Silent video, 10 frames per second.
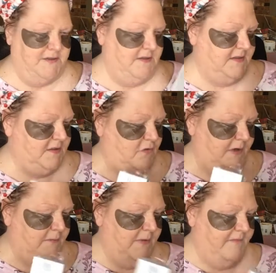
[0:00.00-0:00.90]
It's a
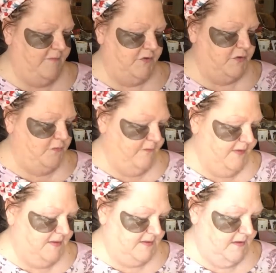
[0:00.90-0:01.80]
great way for the two of
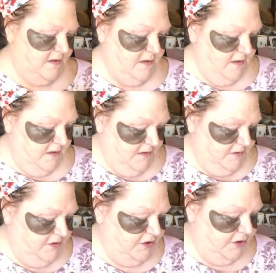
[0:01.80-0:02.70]
us
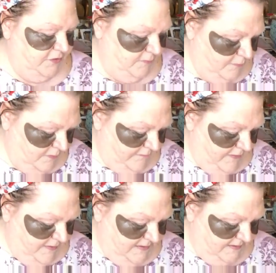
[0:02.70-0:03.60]
to share the Word of
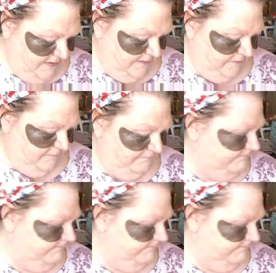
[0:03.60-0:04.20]
God together.